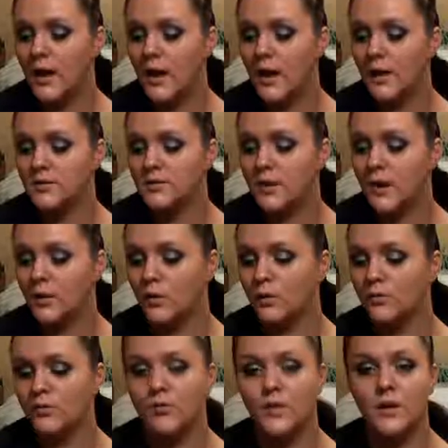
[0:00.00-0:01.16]
hands,
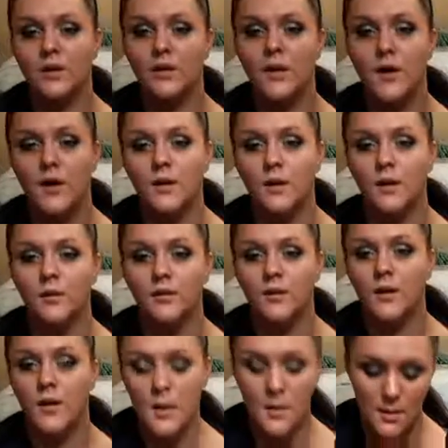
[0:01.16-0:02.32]
ankles, feet and hairline.
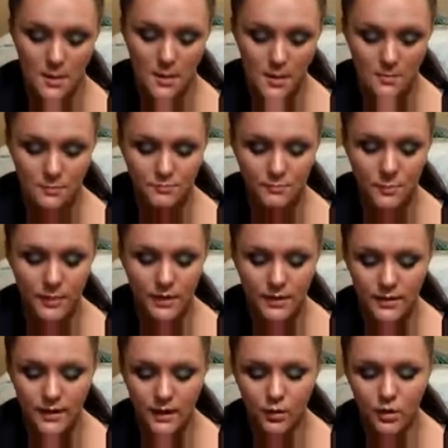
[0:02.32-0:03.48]

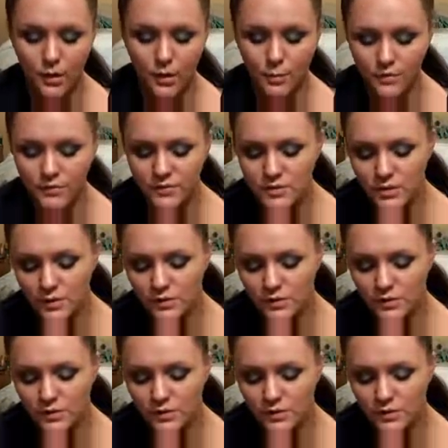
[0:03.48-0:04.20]
Now a couple of